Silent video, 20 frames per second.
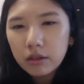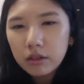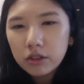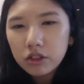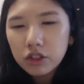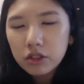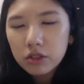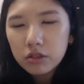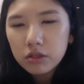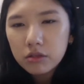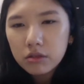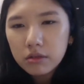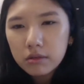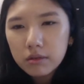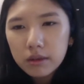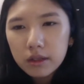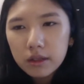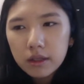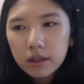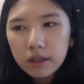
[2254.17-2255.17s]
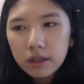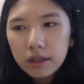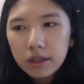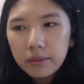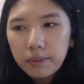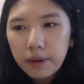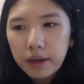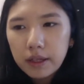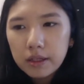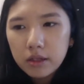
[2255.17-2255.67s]
It just
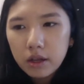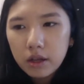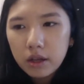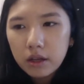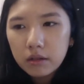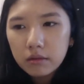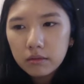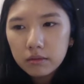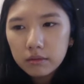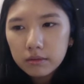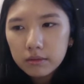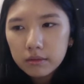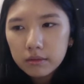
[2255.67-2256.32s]
depends on